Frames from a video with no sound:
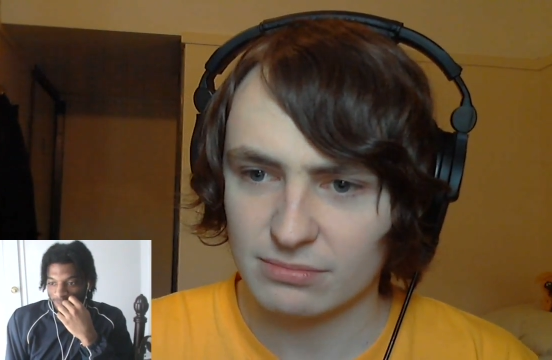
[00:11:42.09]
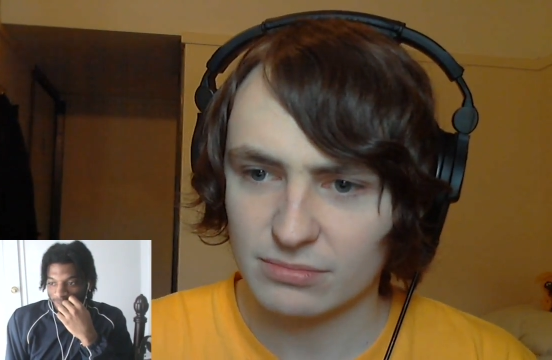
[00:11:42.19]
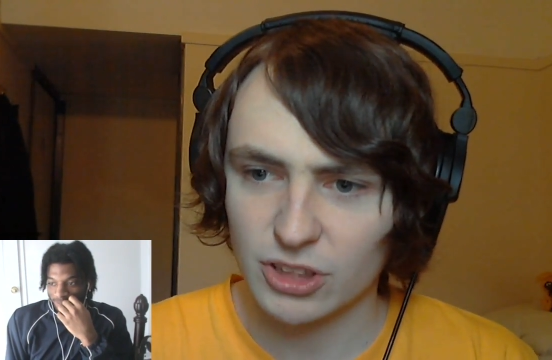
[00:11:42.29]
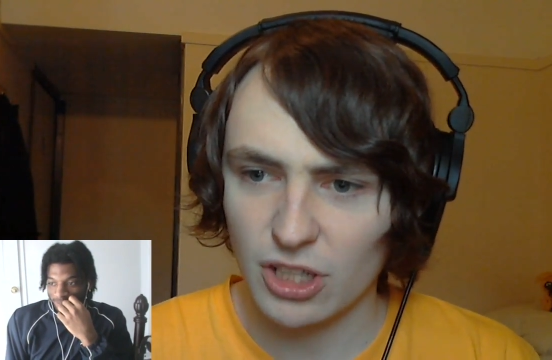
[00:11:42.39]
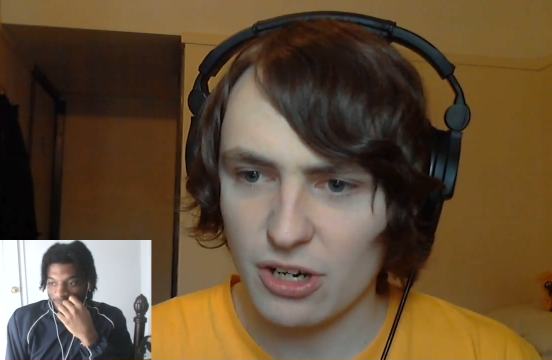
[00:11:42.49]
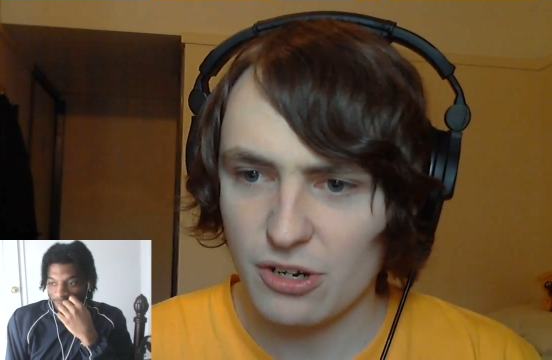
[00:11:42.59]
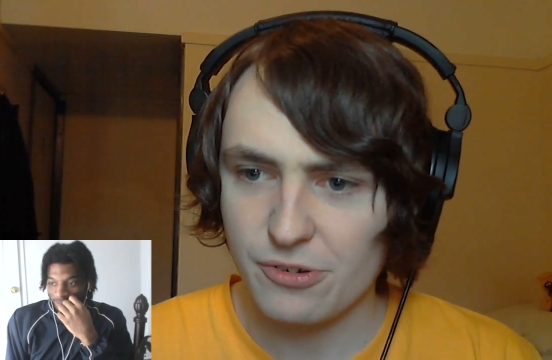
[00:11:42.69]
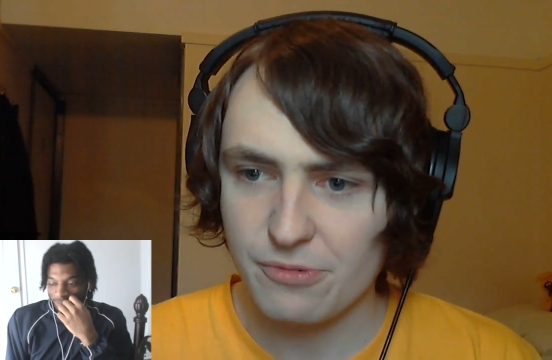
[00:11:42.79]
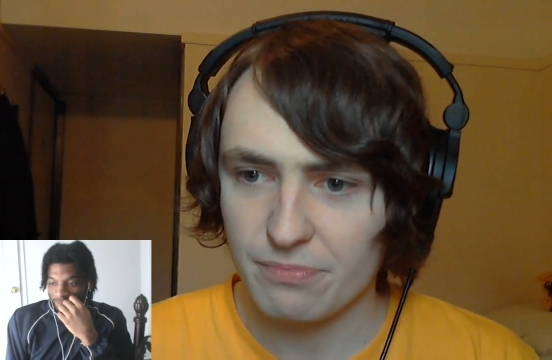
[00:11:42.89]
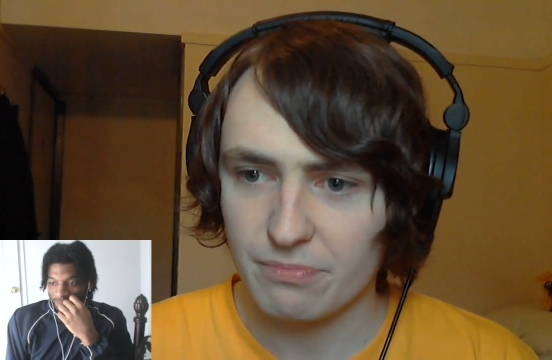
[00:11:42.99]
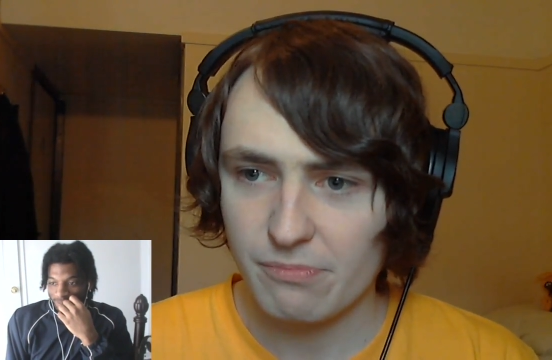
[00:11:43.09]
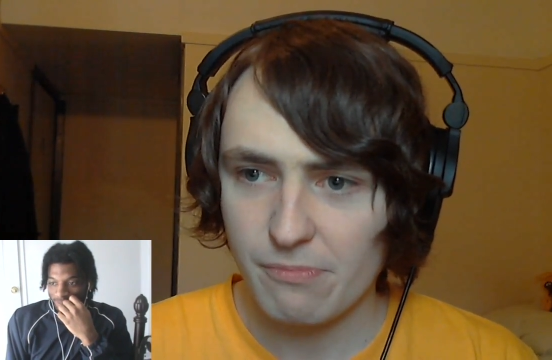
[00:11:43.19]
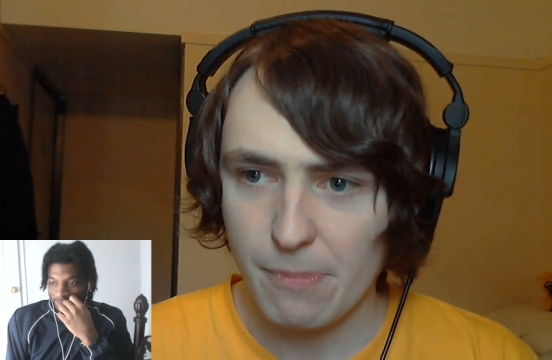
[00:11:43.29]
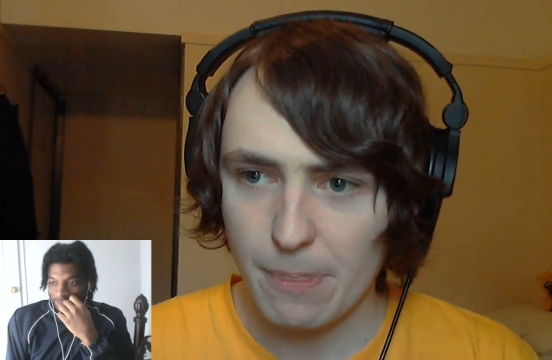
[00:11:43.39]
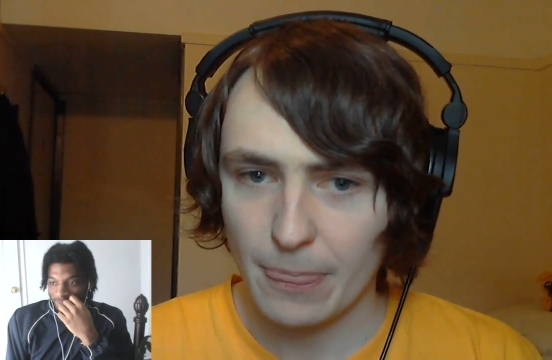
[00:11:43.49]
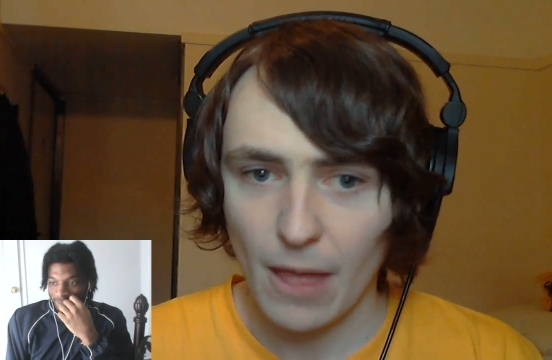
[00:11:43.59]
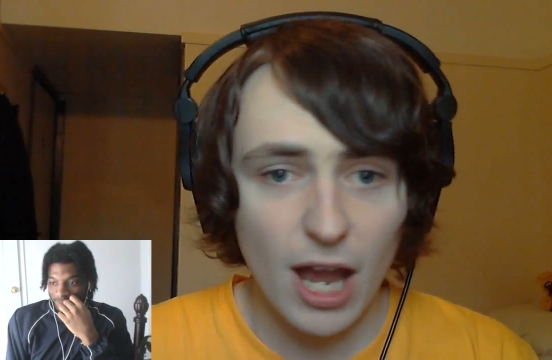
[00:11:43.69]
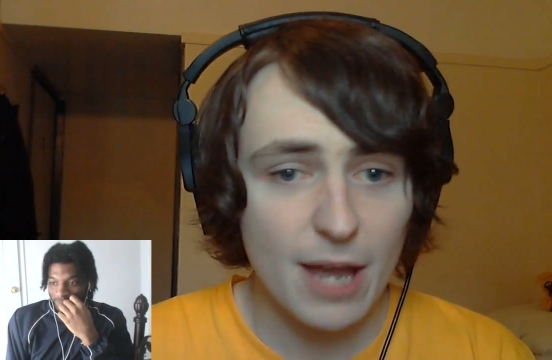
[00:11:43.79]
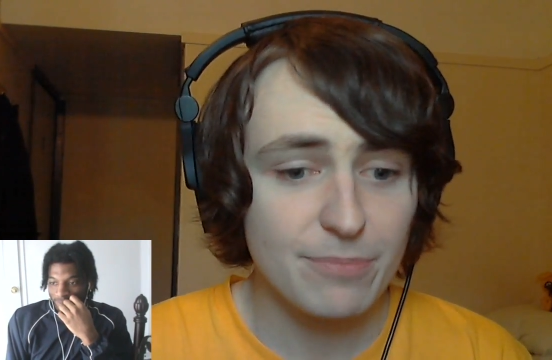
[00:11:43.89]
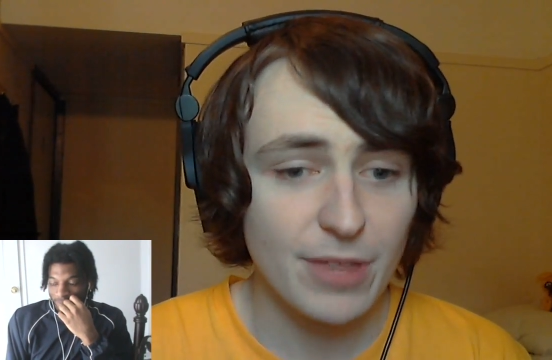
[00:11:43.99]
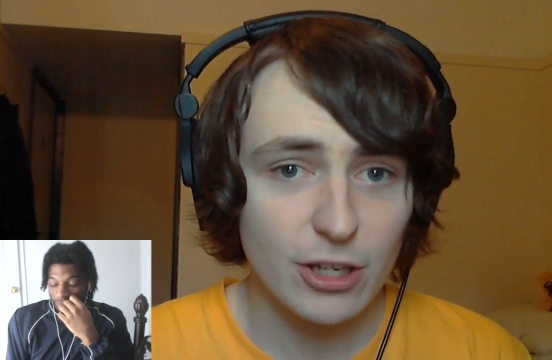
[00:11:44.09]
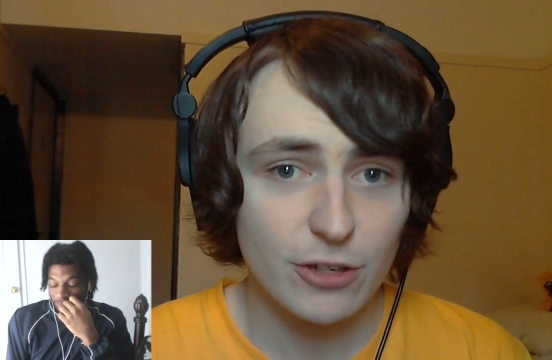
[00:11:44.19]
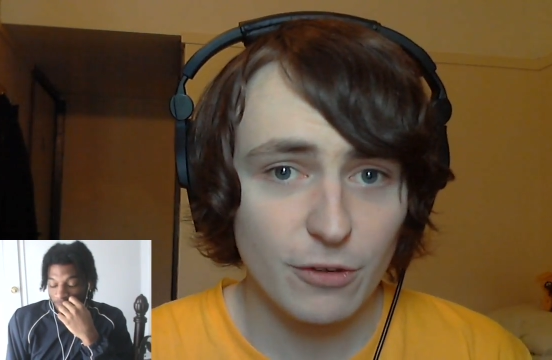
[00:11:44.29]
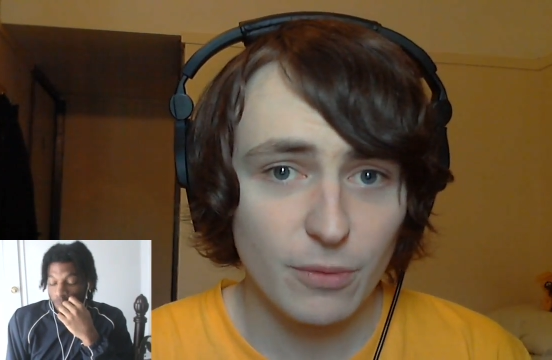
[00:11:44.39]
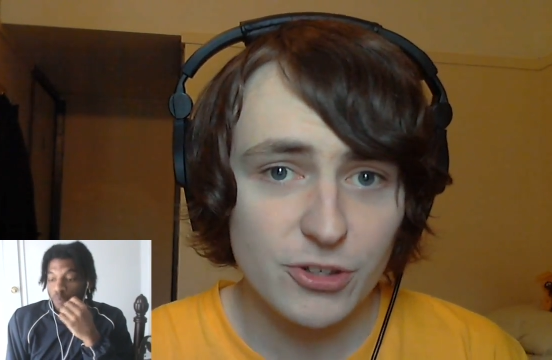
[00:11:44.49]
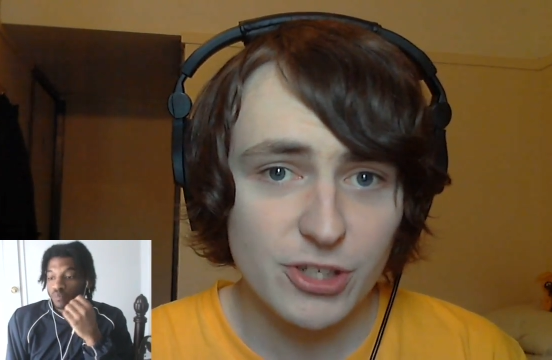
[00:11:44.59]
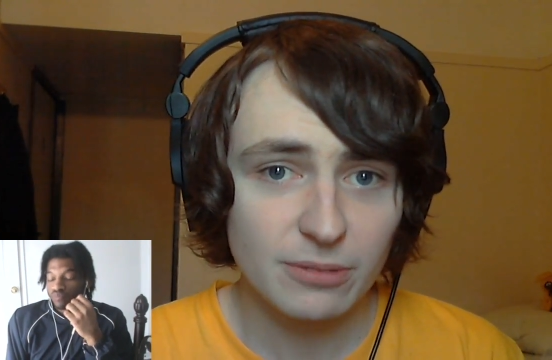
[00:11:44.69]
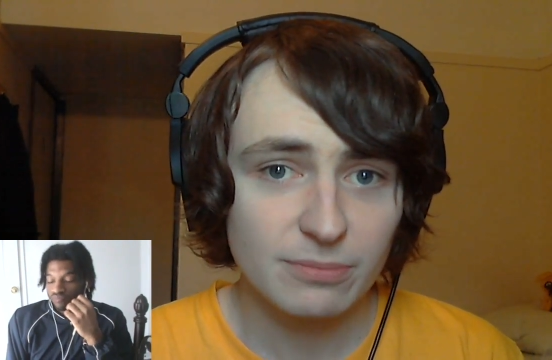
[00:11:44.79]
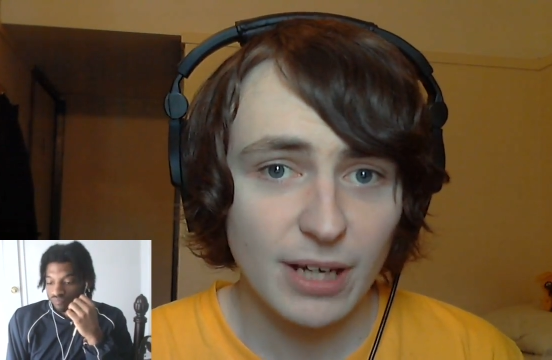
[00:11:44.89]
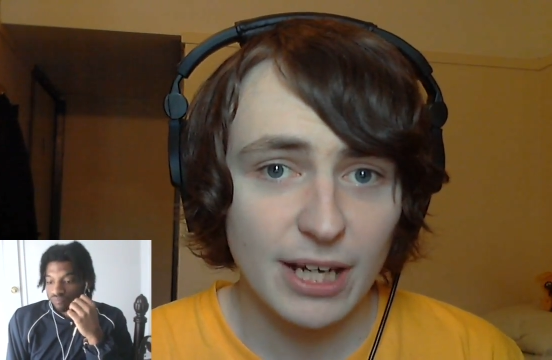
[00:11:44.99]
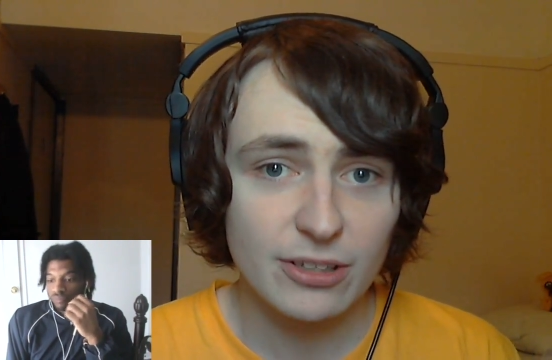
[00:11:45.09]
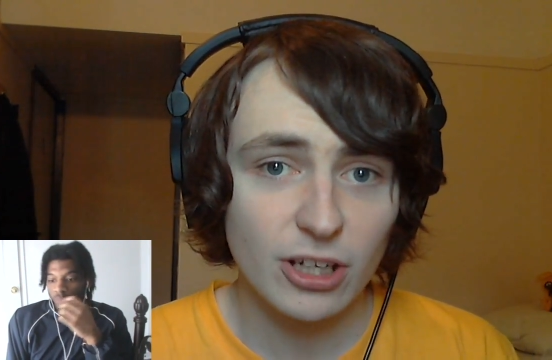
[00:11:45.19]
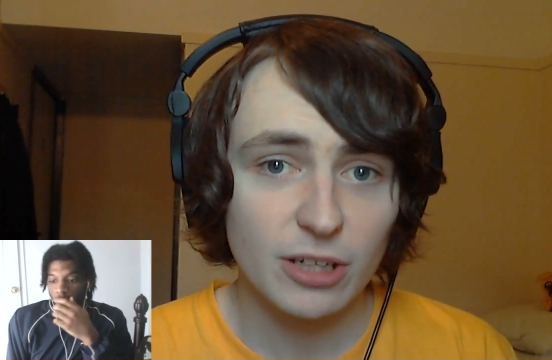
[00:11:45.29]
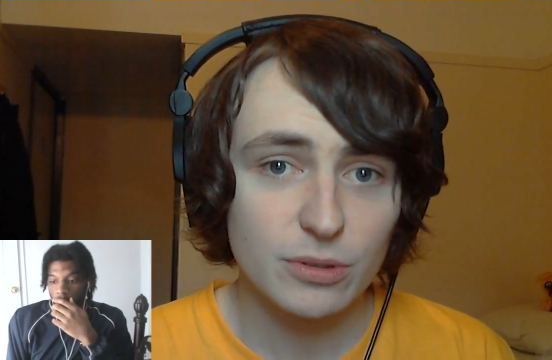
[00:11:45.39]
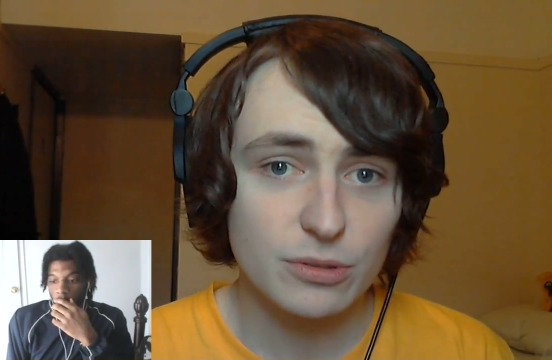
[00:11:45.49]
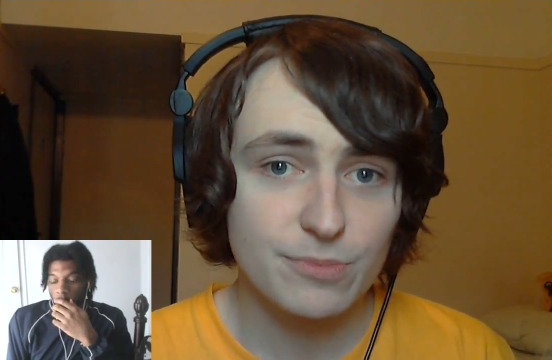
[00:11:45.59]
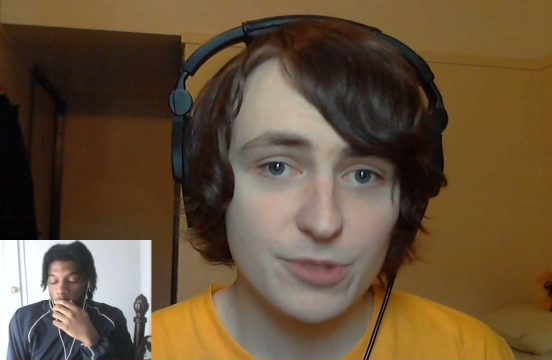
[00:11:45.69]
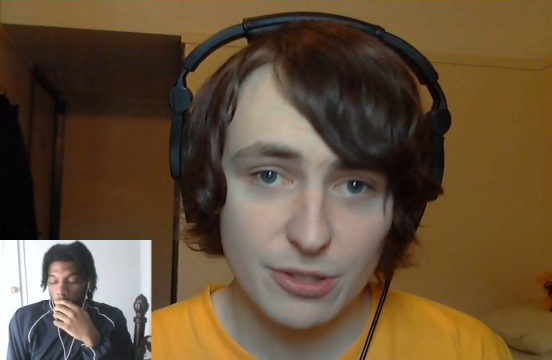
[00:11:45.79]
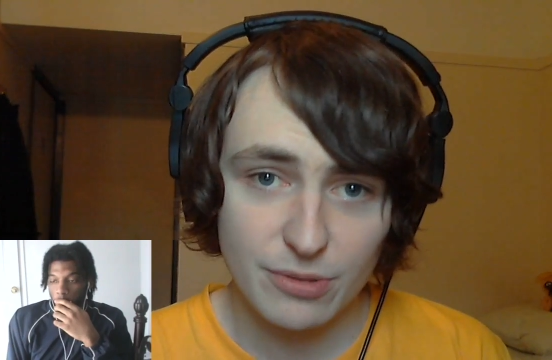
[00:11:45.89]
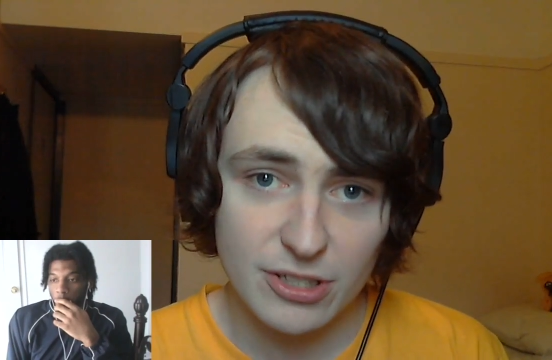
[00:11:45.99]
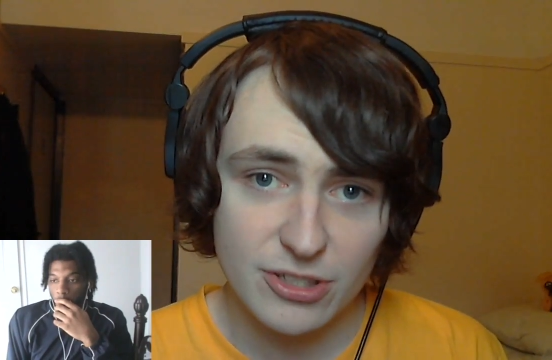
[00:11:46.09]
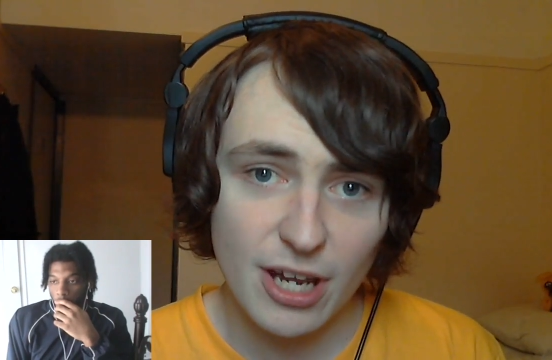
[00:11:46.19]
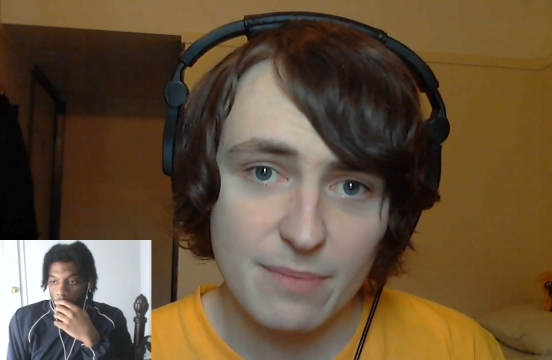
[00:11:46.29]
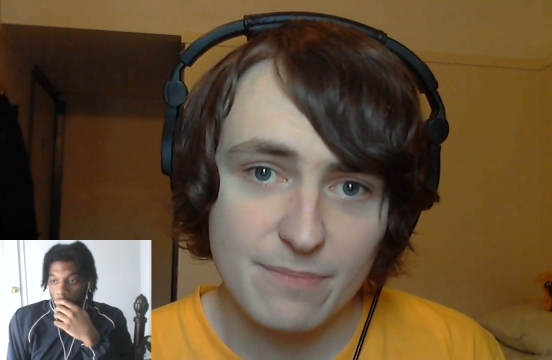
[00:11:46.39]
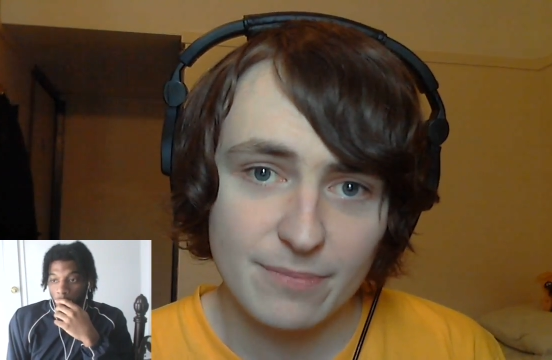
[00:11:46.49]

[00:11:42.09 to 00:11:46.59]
Speaker 1: So I thank you for watching, and I will see you next time.